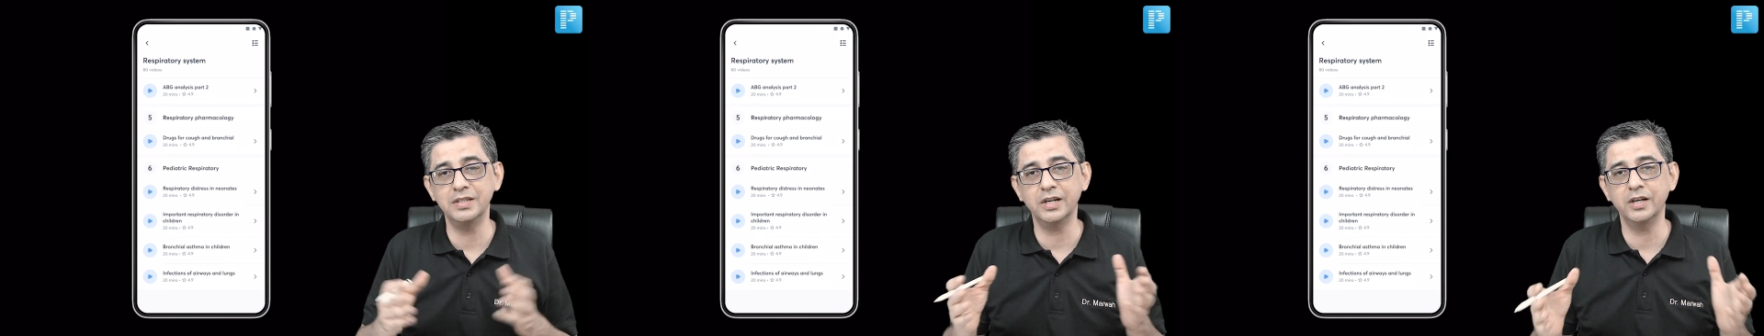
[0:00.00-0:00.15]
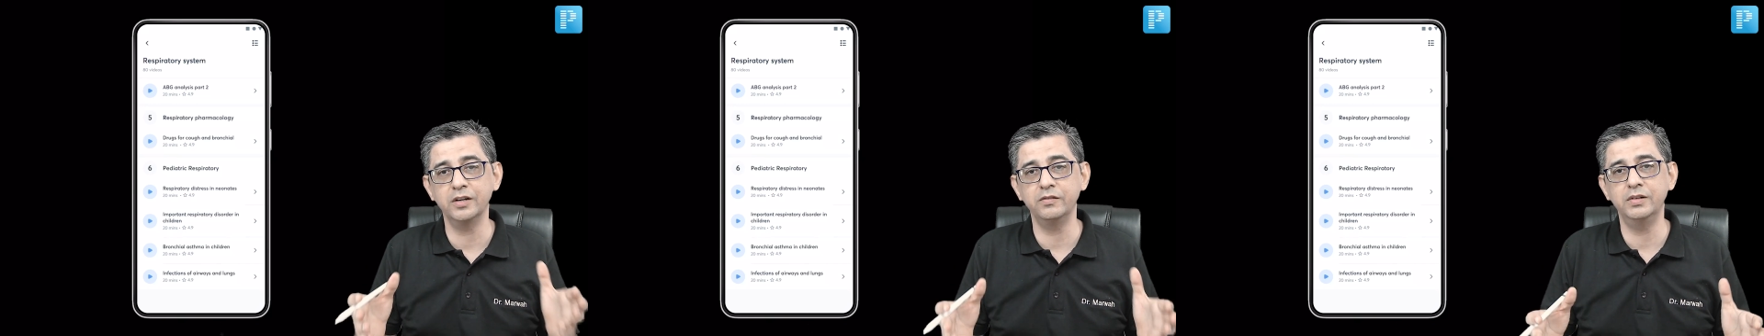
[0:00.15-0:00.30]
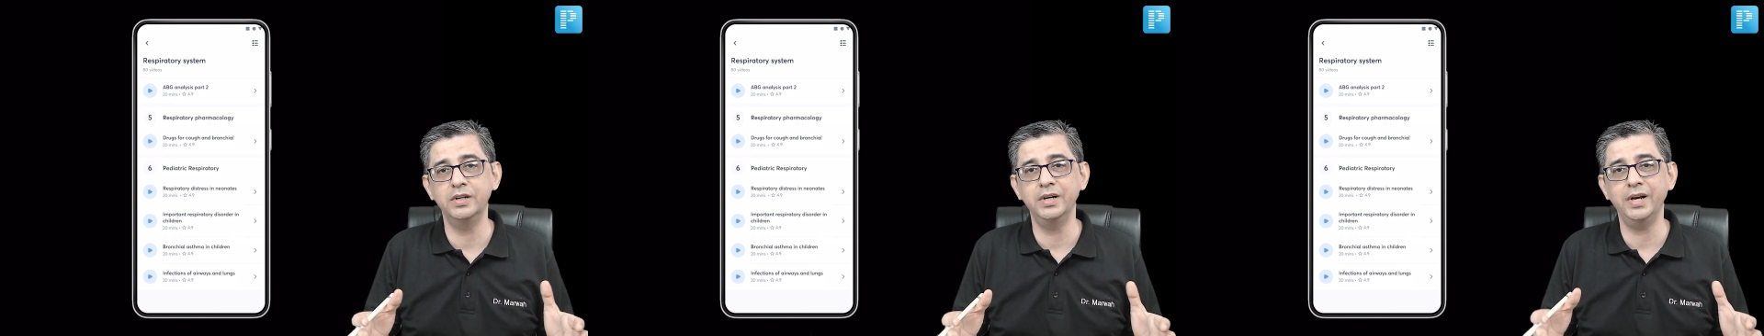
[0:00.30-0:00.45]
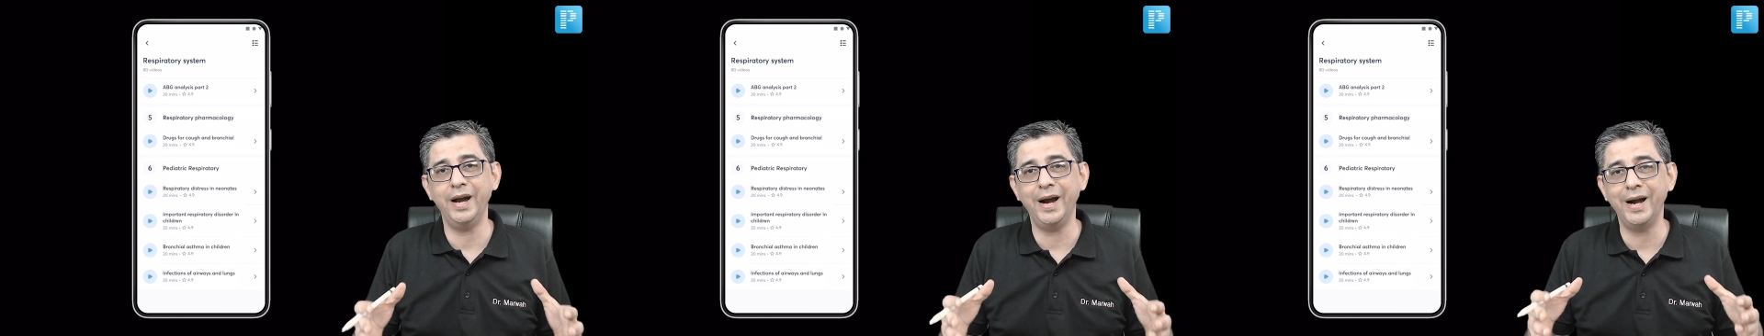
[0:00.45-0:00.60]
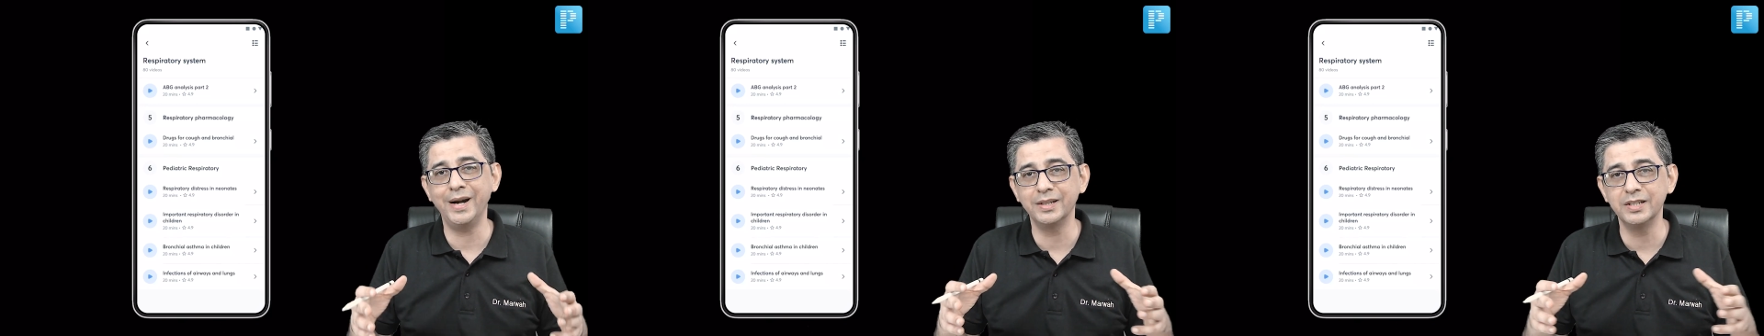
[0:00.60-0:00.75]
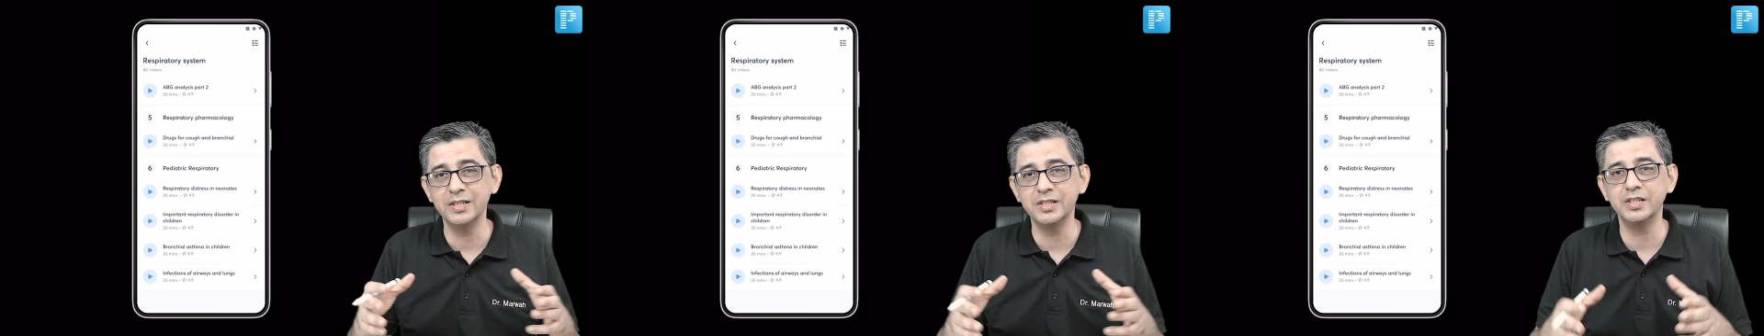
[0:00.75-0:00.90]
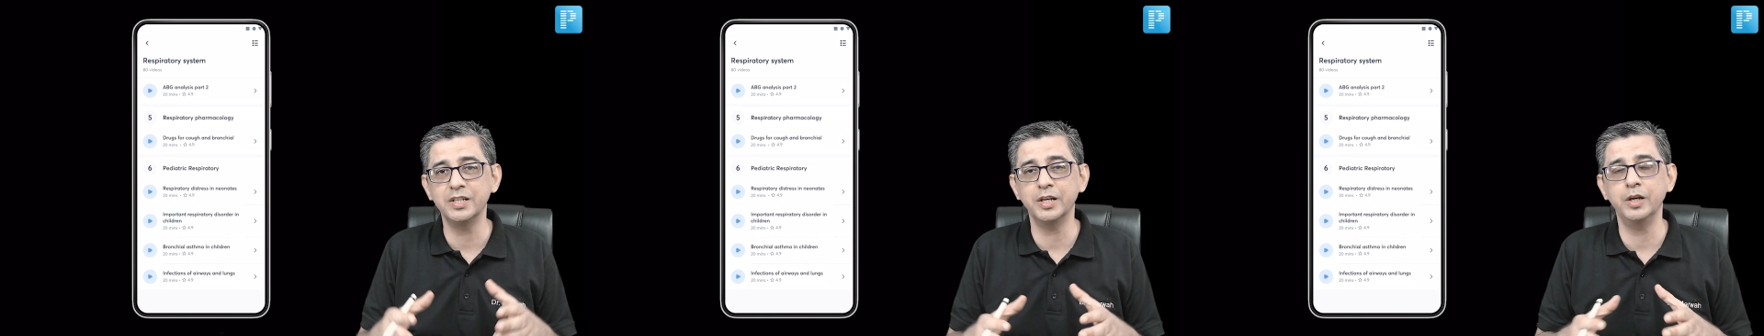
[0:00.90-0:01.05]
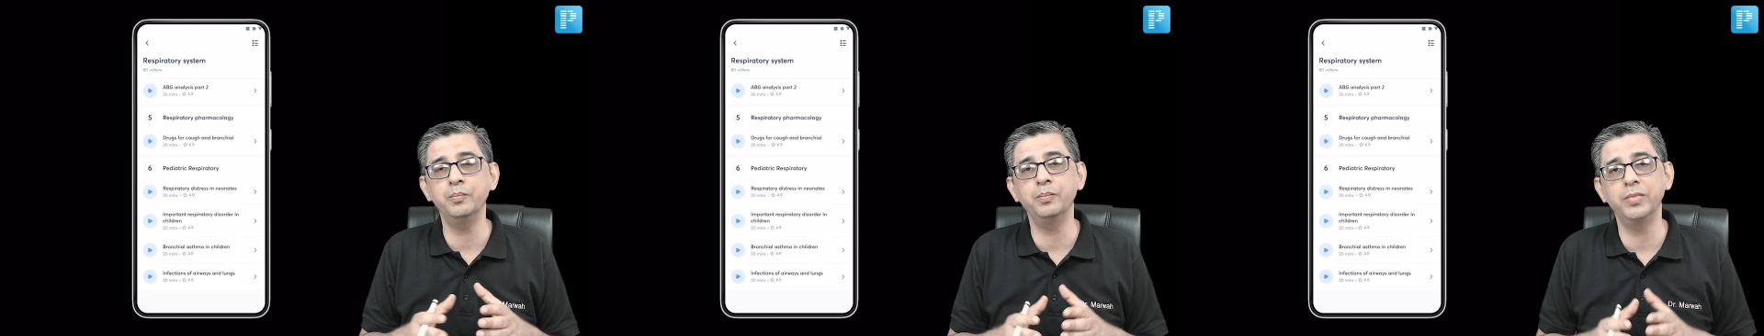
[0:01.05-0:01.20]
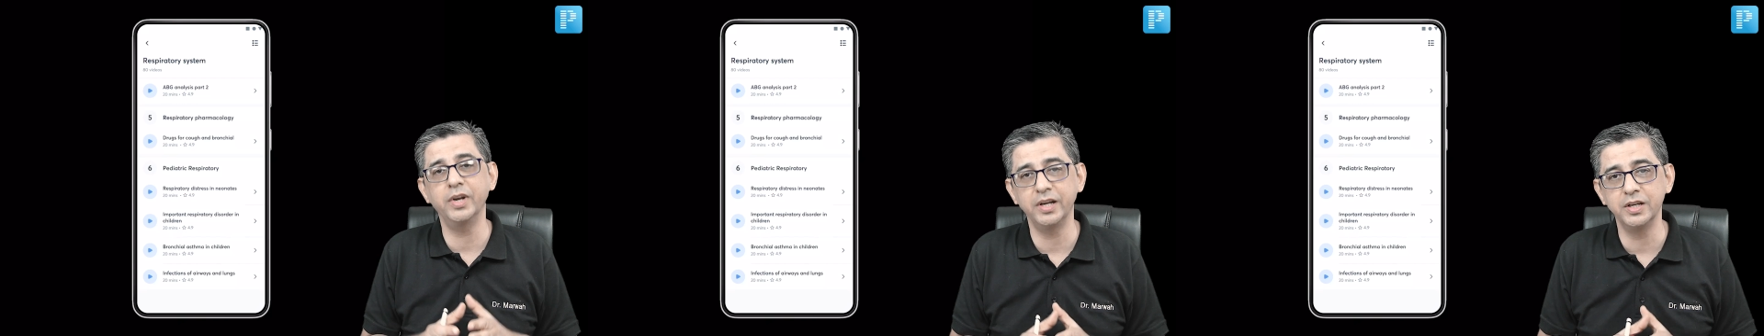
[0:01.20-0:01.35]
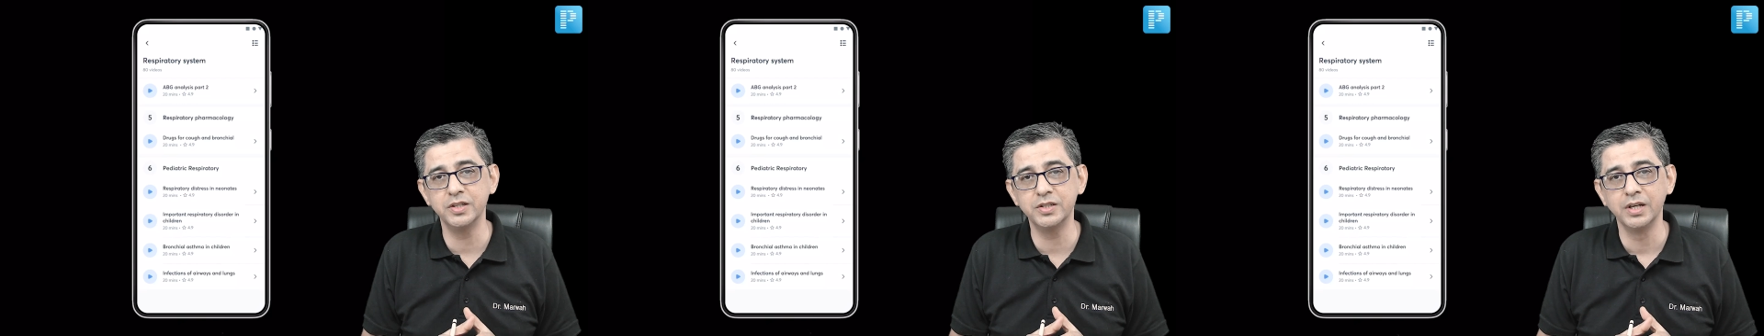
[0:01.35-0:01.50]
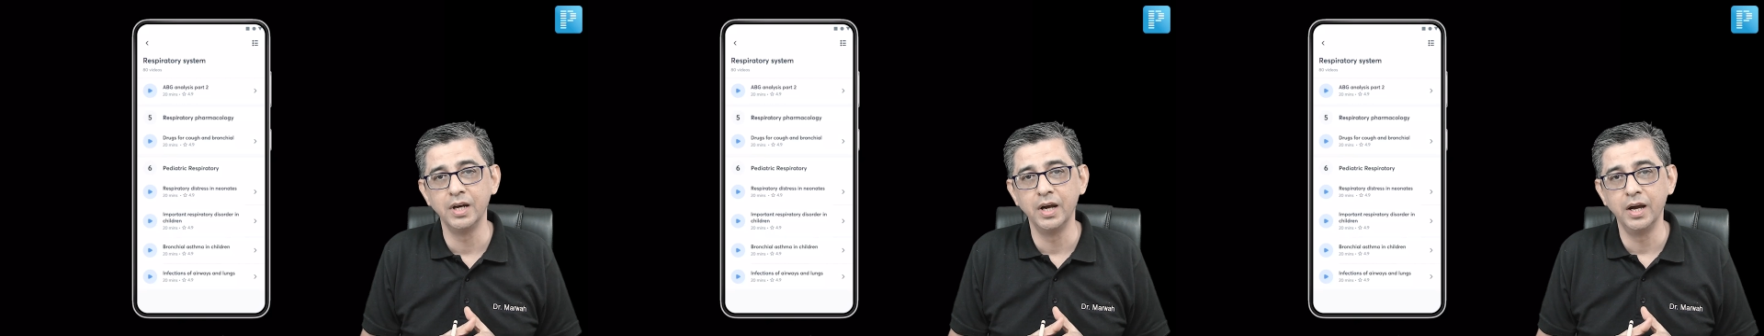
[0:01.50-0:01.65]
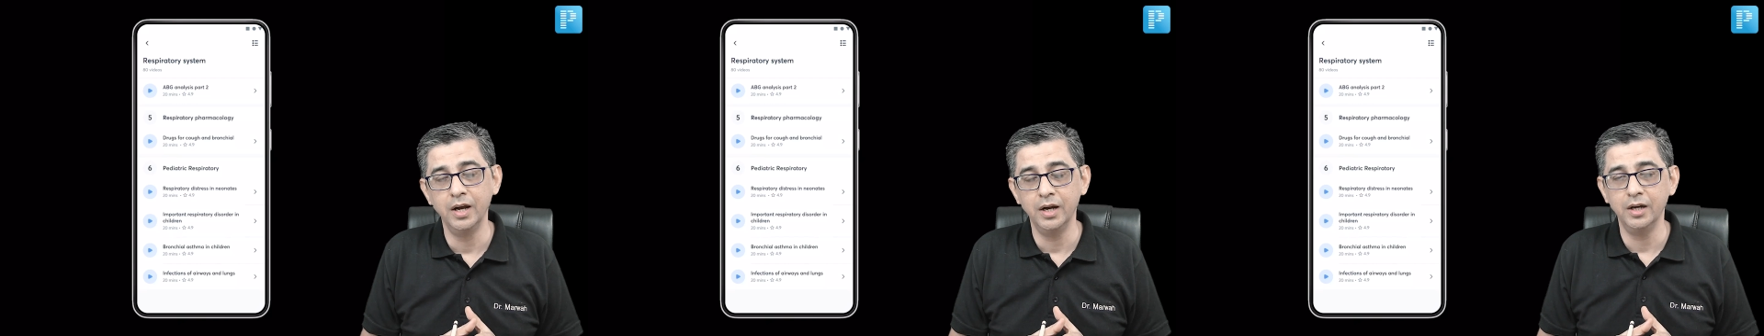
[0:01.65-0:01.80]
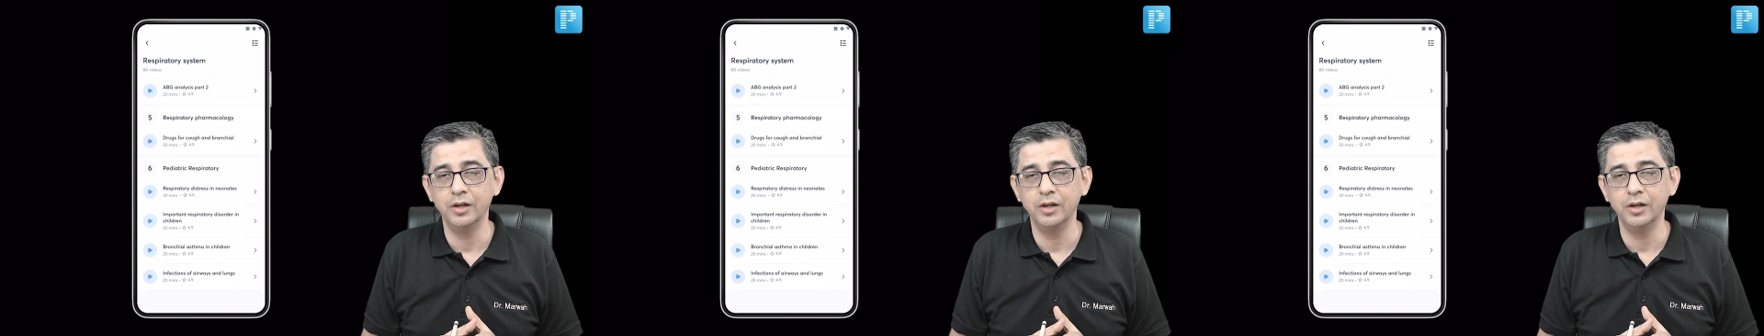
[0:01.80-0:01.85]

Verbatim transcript: covered at the same place.